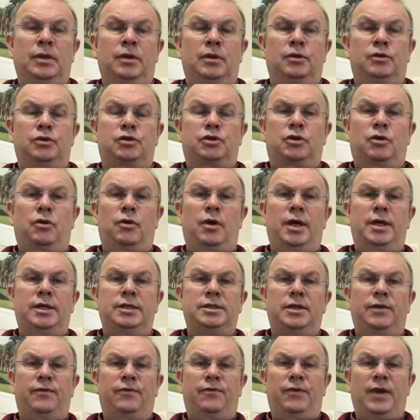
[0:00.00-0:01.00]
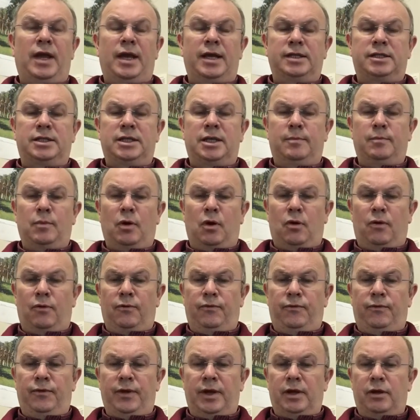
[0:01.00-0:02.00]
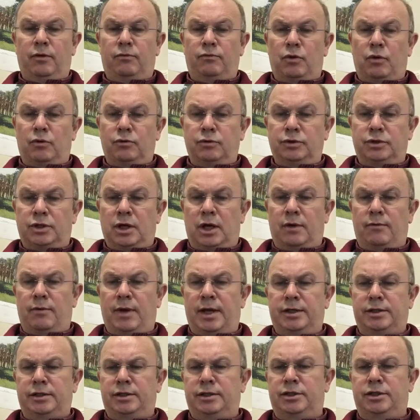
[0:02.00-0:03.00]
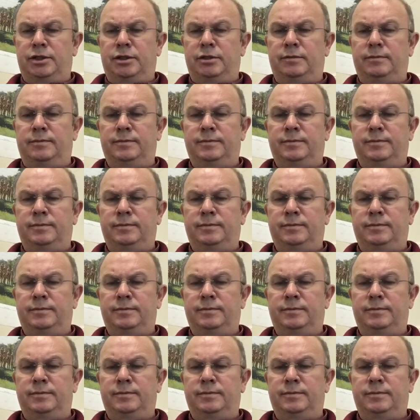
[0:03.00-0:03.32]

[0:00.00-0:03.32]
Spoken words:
try and deflect him off in a wrong direction.